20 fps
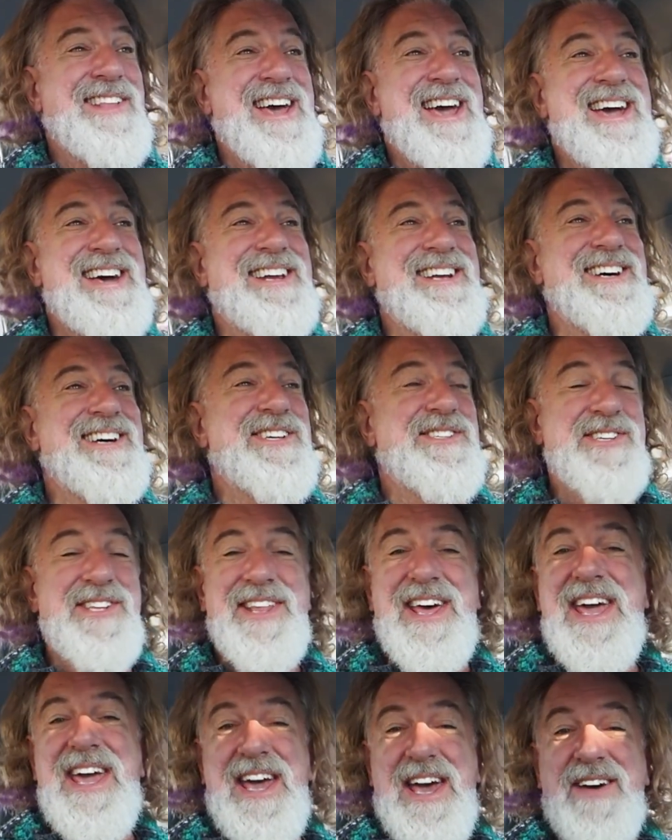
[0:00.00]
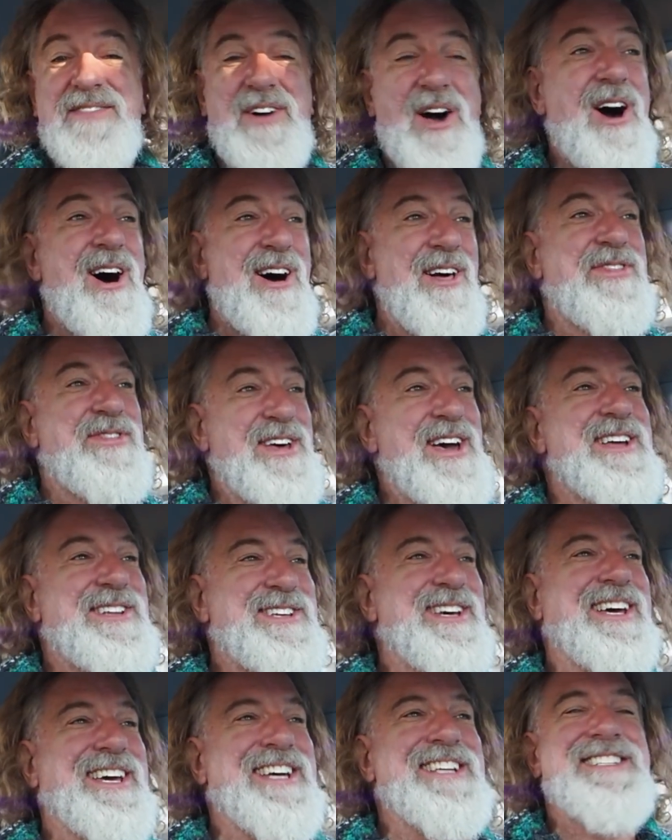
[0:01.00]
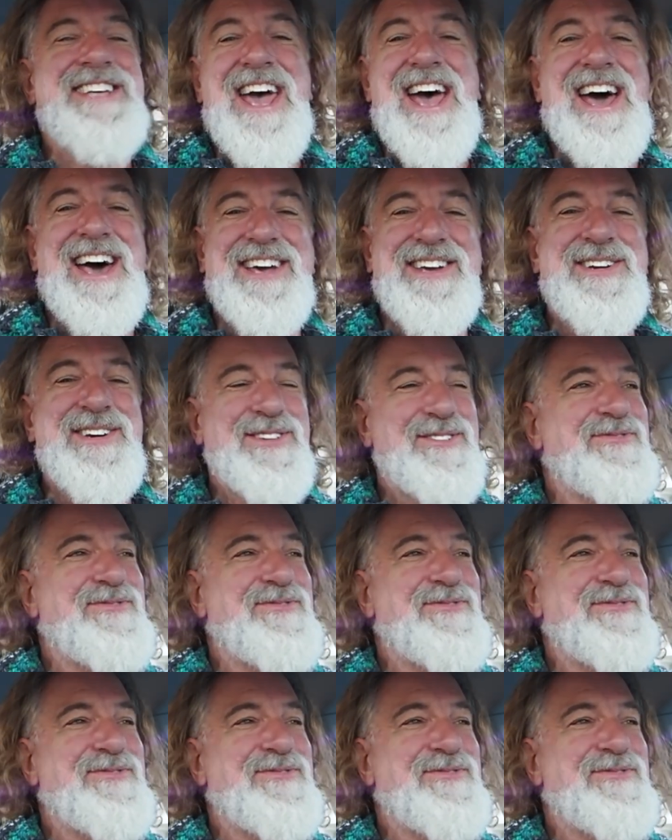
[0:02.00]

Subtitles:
Anna's, and they have authentic Italian